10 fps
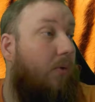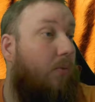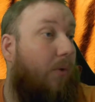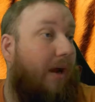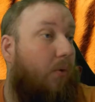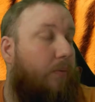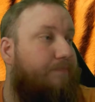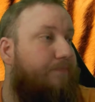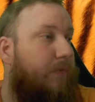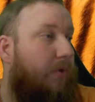wow.
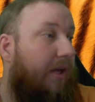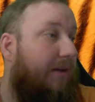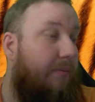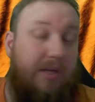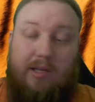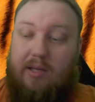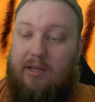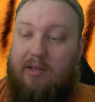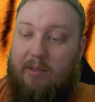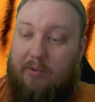Okay, let
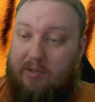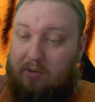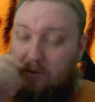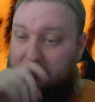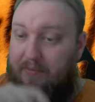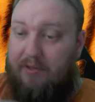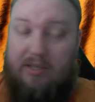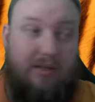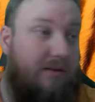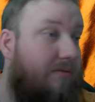me turn off
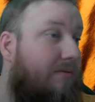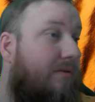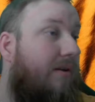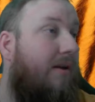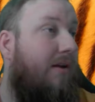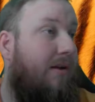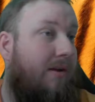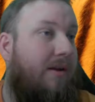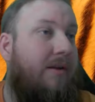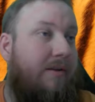the.
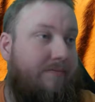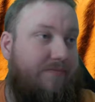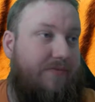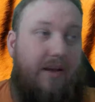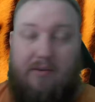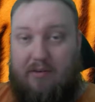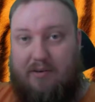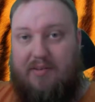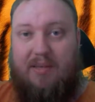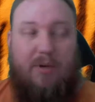Yeah, you're
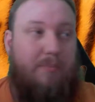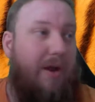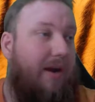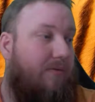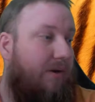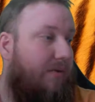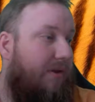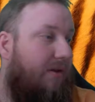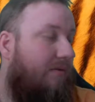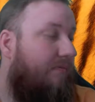gonna see my background
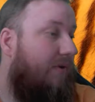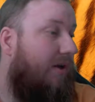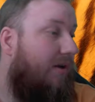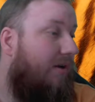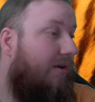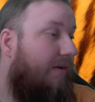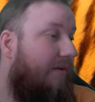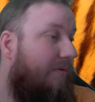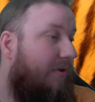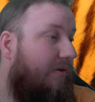then.
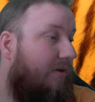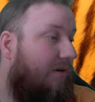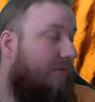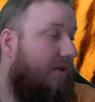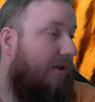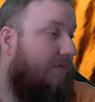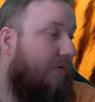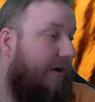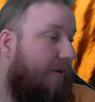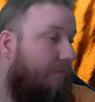Let me turn off the
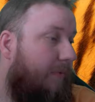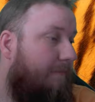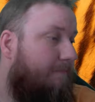keyframe.